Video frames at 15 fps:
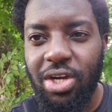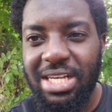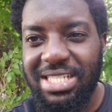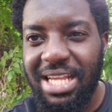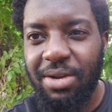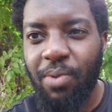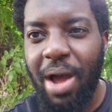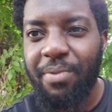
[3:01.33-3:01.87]
Do you
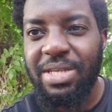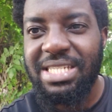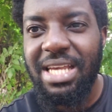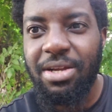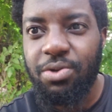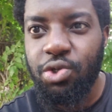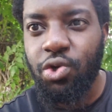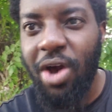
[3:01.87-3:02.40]
understand why we
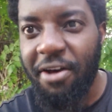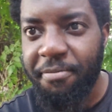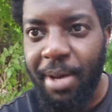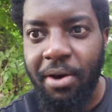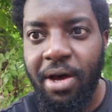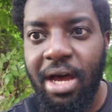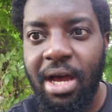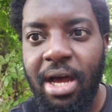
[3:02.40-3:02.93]
say you don't have
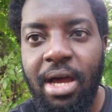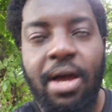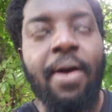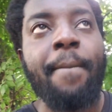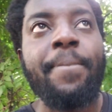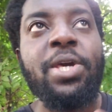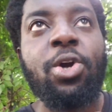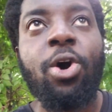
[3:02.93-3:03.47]
power?
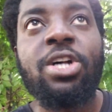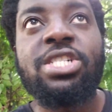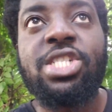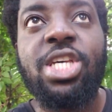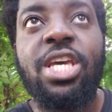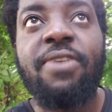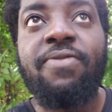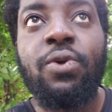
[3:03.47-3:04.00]

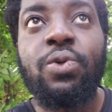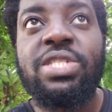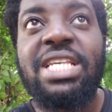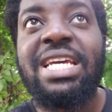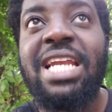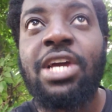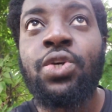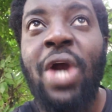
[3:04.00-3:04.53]
Because if you
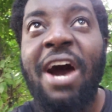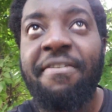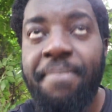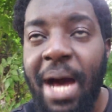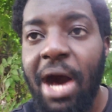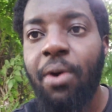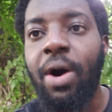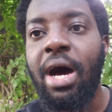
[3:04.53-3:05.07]
say that you
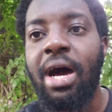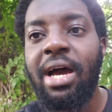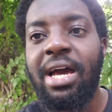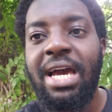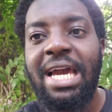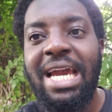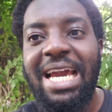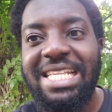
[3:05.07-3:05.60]
have power,
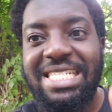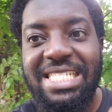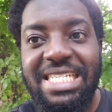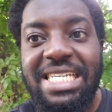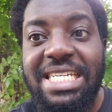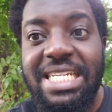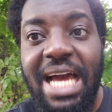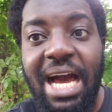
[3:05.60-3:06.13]
it's
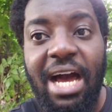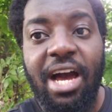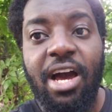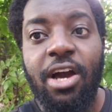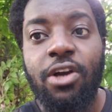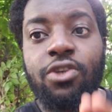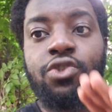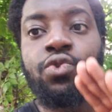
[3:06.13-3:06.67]
either
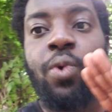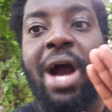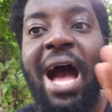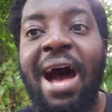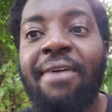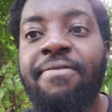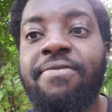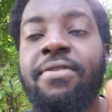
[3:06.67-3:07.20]
you
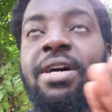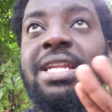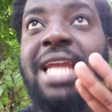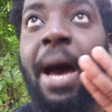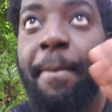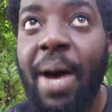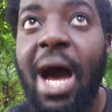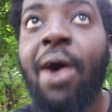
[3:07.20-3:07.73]
have
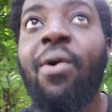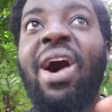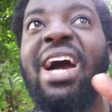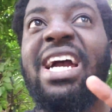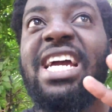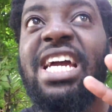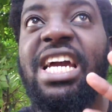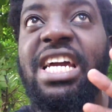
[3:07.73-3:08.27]
that
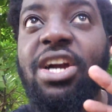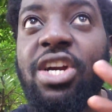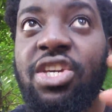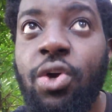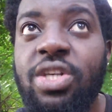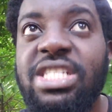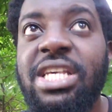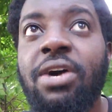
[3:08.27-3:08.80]
power
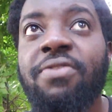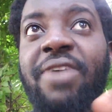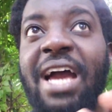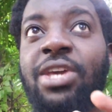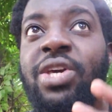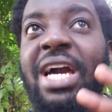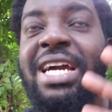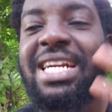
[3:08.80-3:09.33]
in yourself
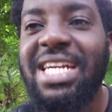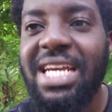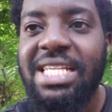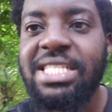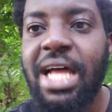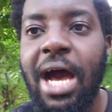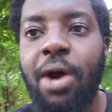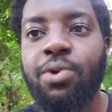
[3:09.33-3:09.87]
and you can
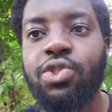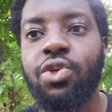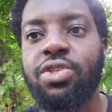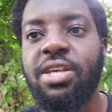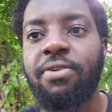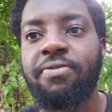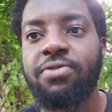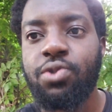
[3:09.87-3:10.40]
create the house
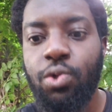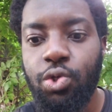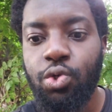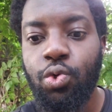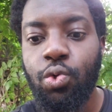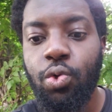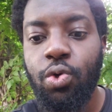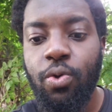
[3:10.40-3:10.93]
yourself. So
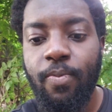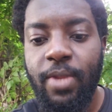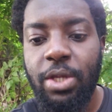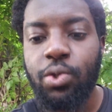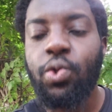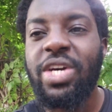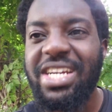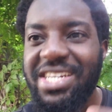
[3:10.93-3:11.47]
you
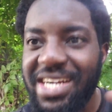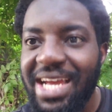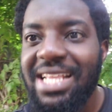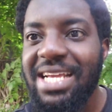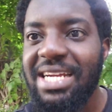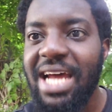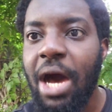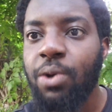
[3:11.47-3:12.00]

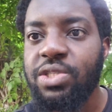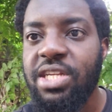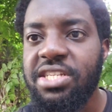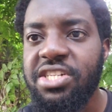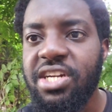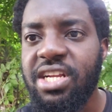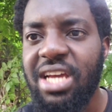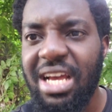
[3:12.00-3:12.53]
created the house
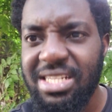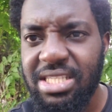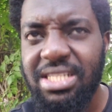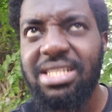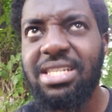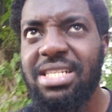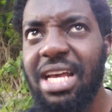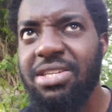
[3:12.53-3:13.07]
literally. And
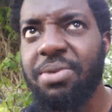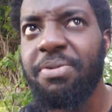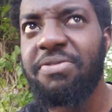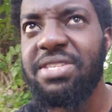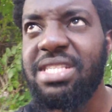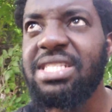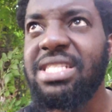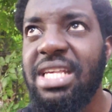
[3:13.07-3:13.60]
see, these are some
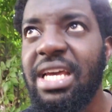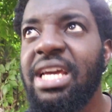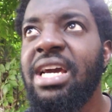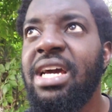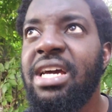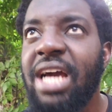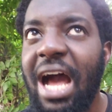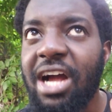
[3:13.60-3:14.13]
of the things they
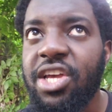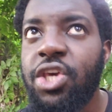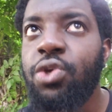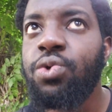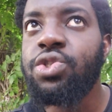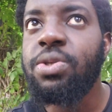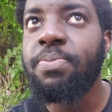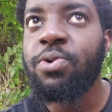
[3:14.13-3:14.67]

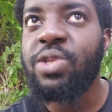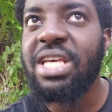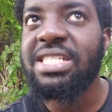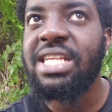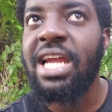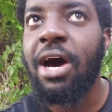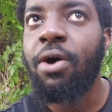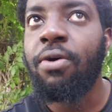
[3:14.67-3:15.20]
accuse the
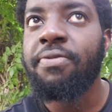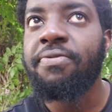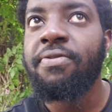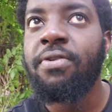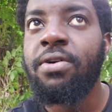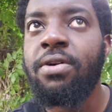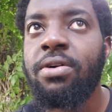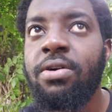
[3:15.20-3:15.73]
Mu'tazila of.